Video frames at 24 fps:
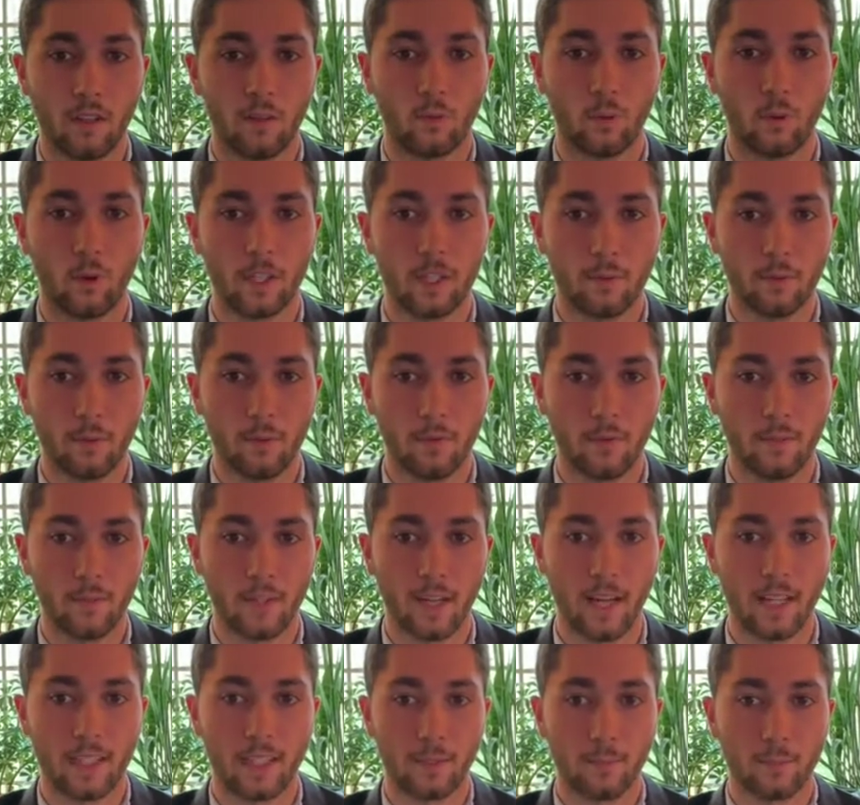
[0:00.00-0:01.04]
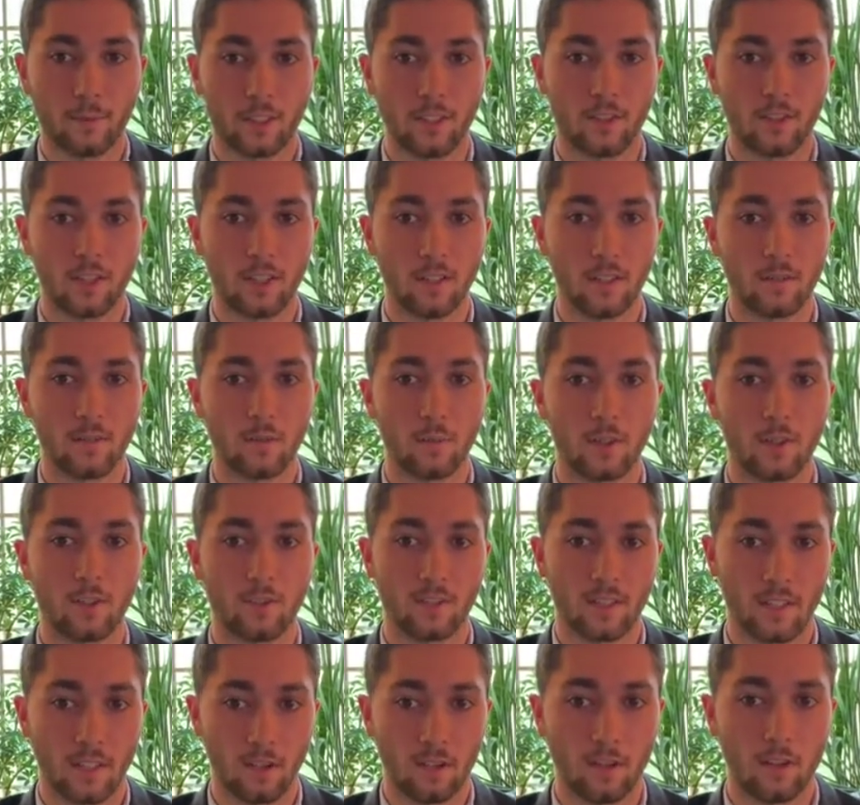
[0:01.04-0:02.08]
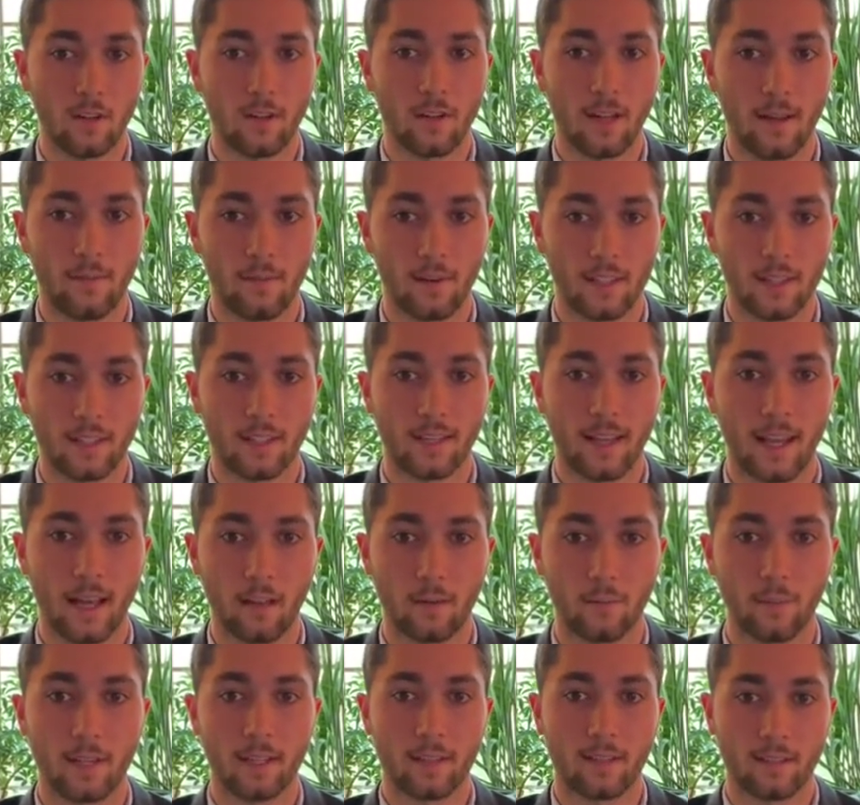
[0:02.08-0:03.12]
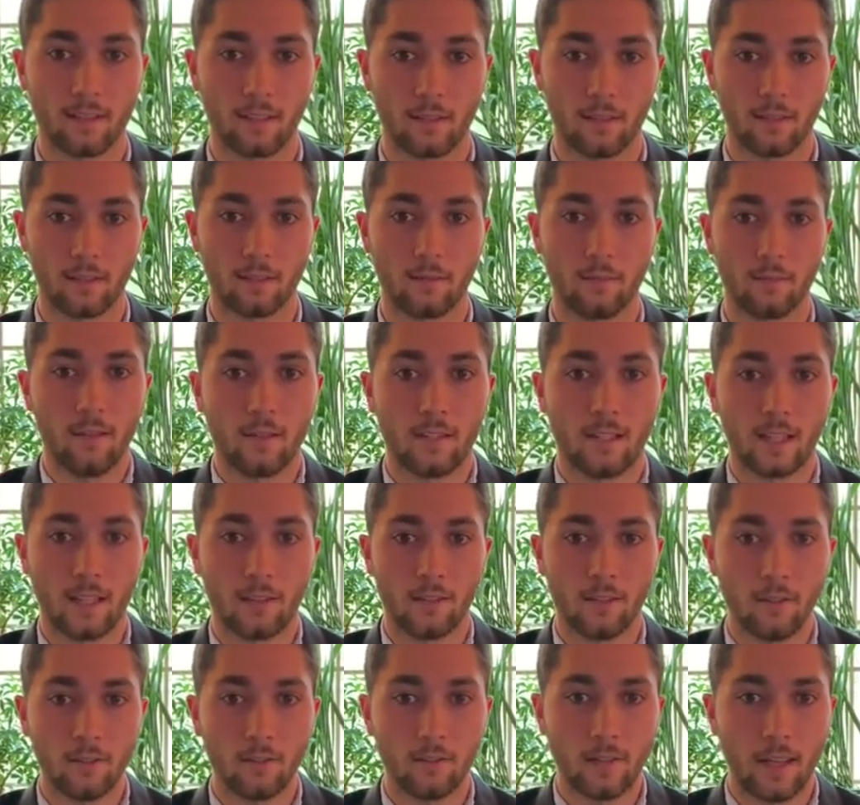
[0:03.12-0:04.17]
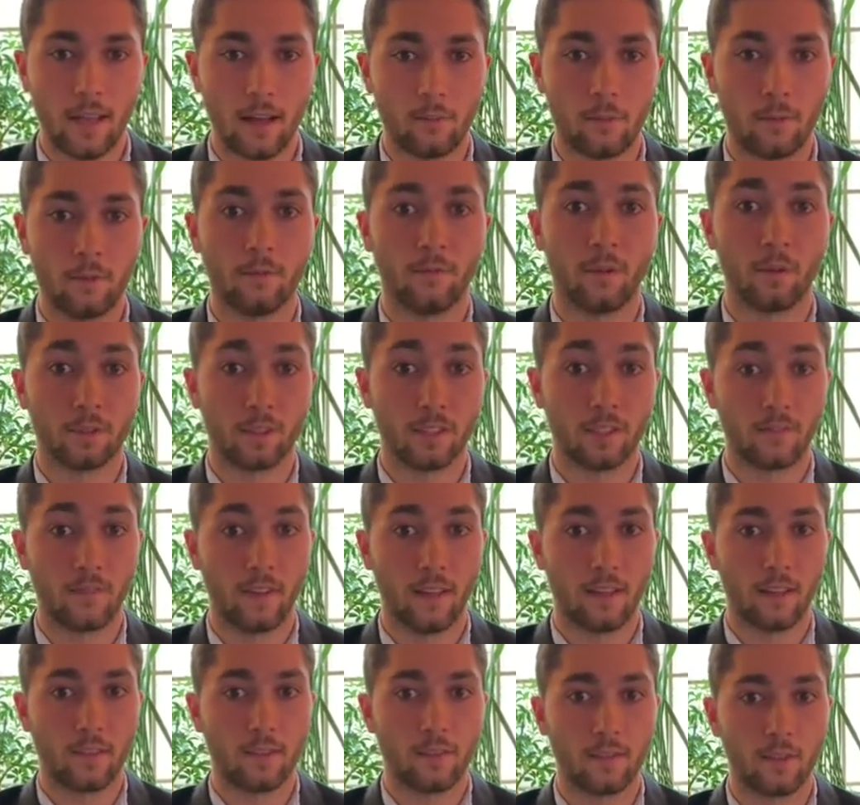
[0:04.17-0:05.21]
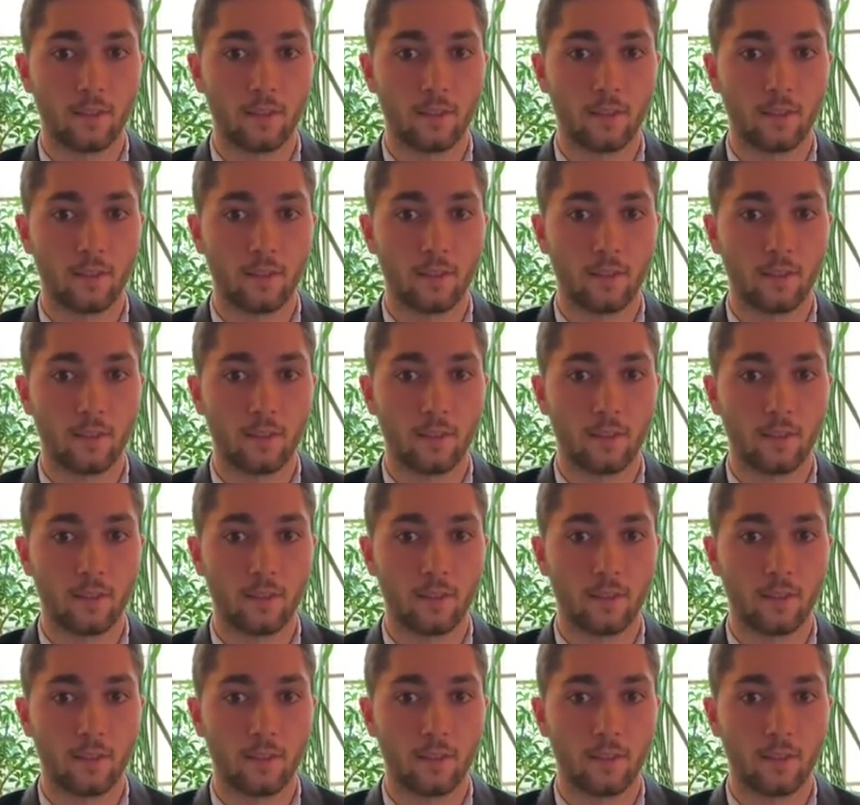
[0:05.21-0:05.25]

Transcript: Once proof of concept was achieved, we transitioned our efforts to calibrating the system. Sensors output voltage values,